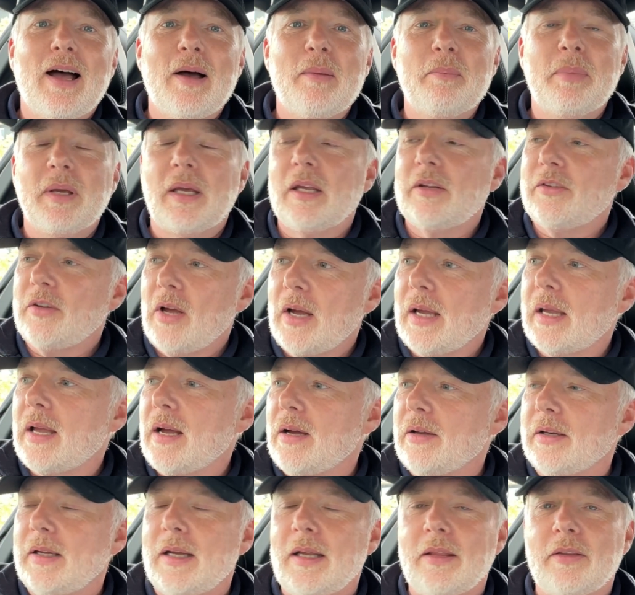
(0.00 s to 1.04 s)
because I
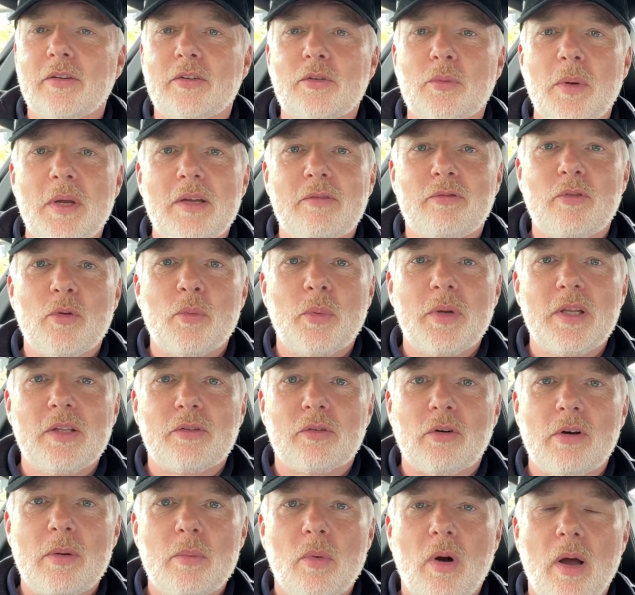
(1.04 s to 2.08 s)
can't hear the squeak from the
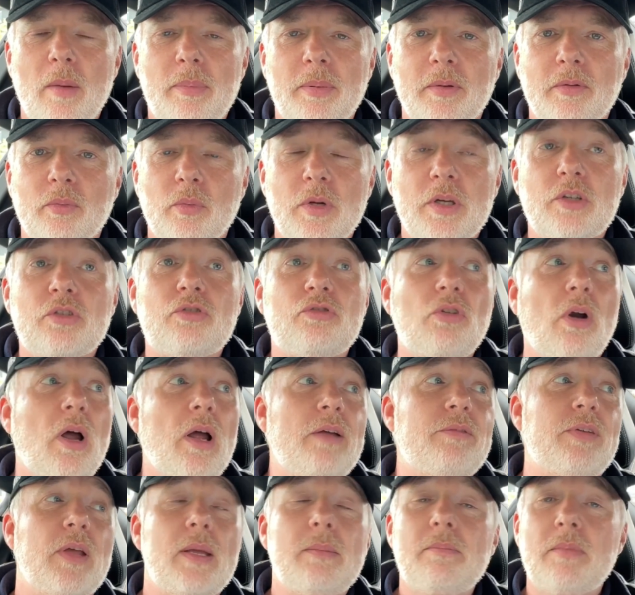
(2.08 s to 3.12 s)
windscreen wipers, which
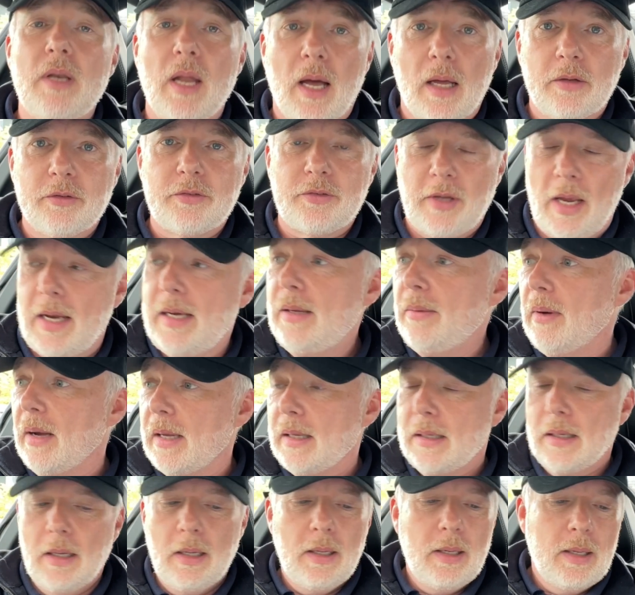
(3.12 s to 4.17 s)
drive him nuts.
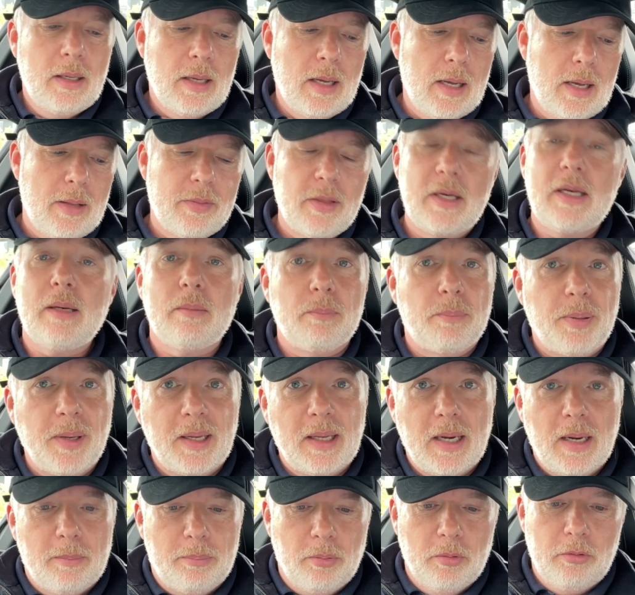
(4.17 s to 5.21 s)
Anyway, they didn't pick
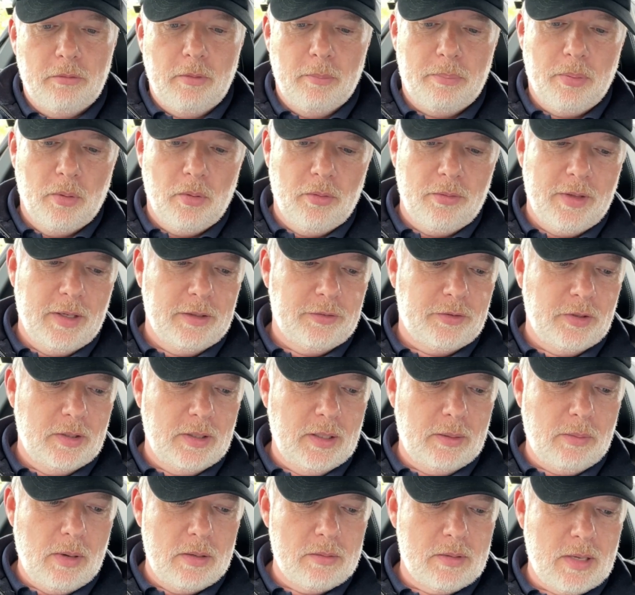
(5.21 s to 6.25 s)
it up on the report. They said
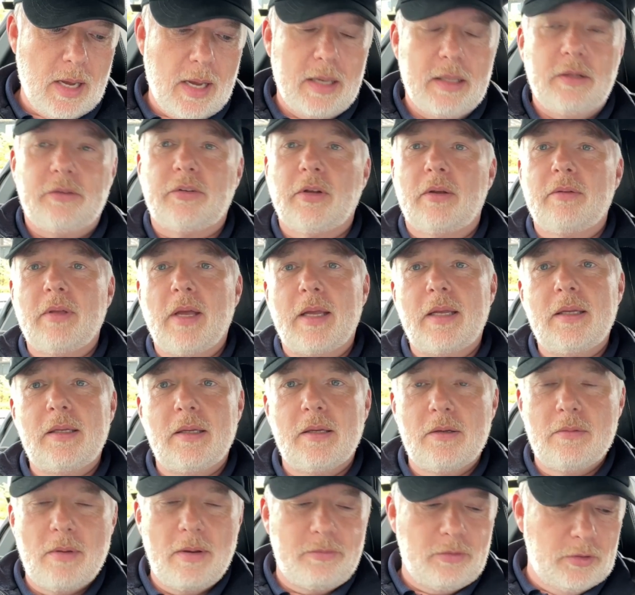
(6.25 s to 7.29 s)
they're okay. So
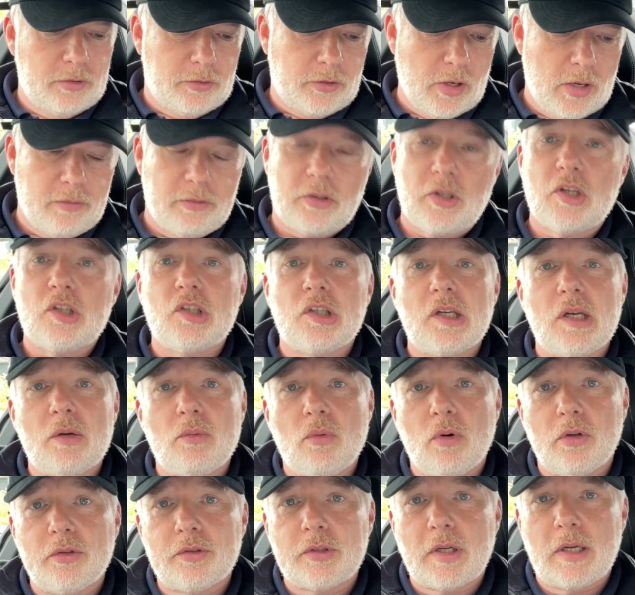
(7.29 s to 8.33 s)
whoever the service engineer
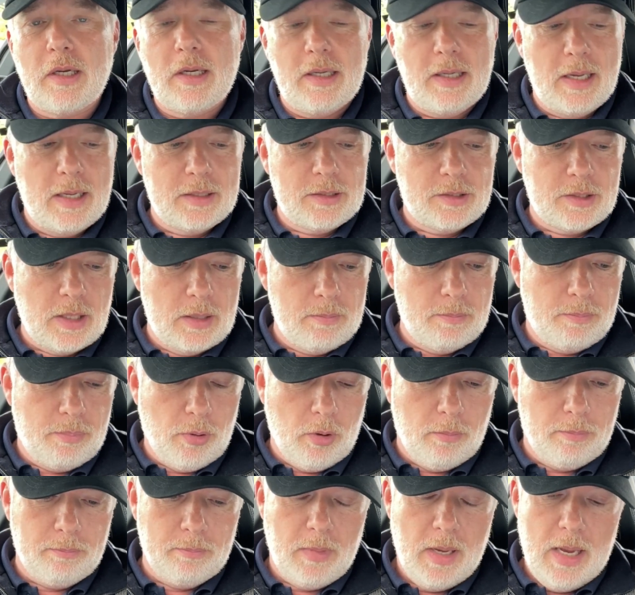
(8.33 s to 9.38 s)
was, clearly had the same
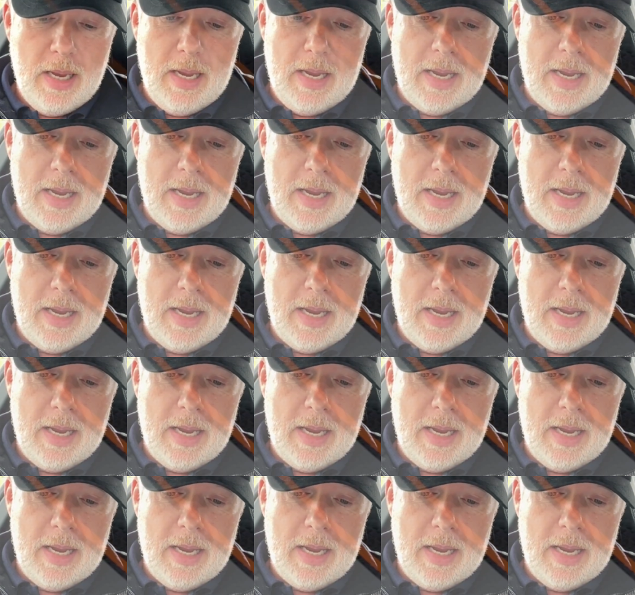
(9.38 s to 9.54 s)
problem